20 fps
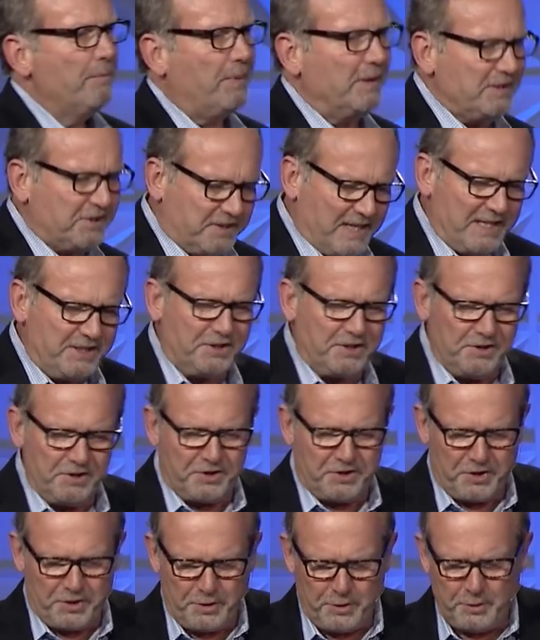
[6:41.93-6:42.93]

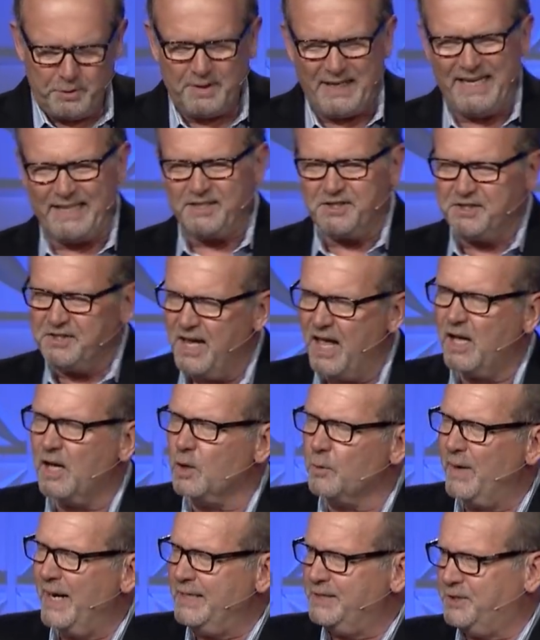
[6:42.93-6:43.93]
positions you,
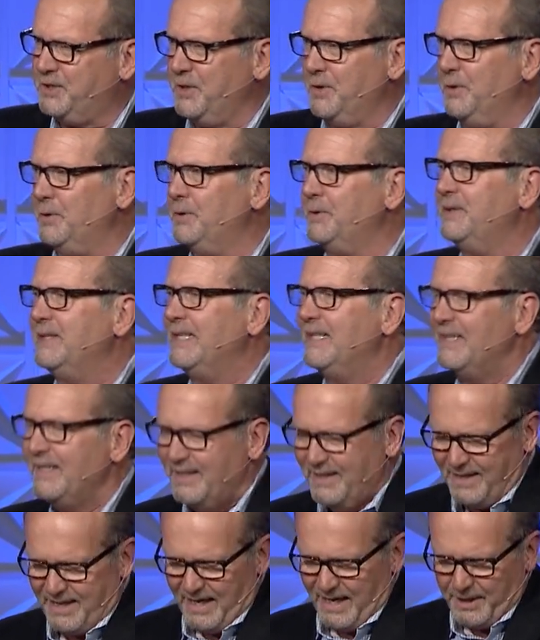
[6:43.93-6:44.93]
accelerates you
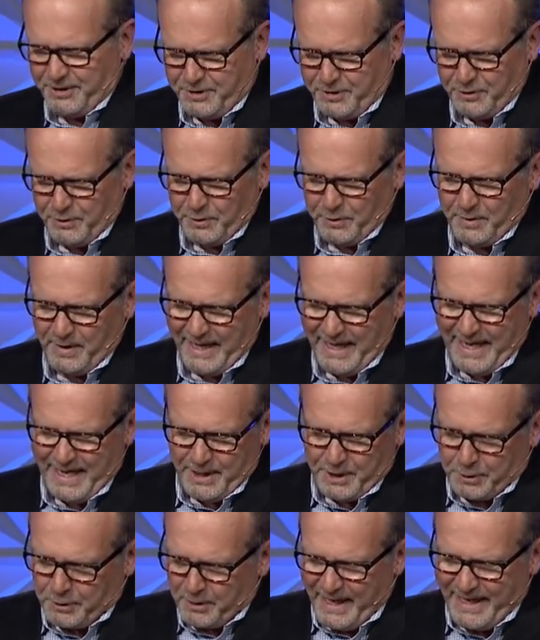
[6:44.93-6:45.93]
uh, to
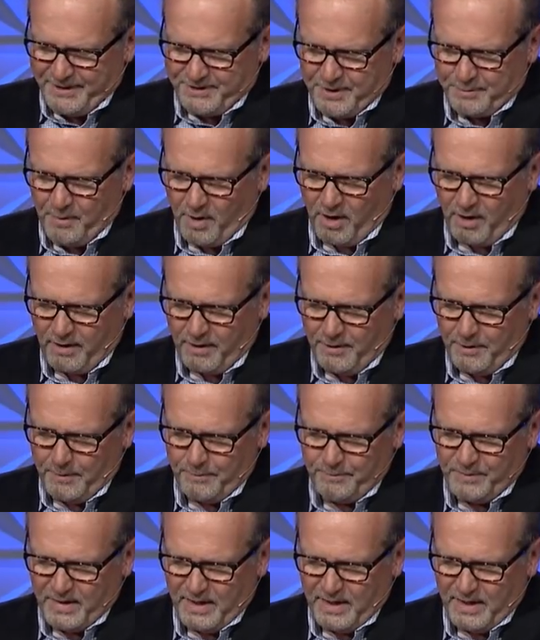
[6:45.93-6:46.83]
a great tomorrow.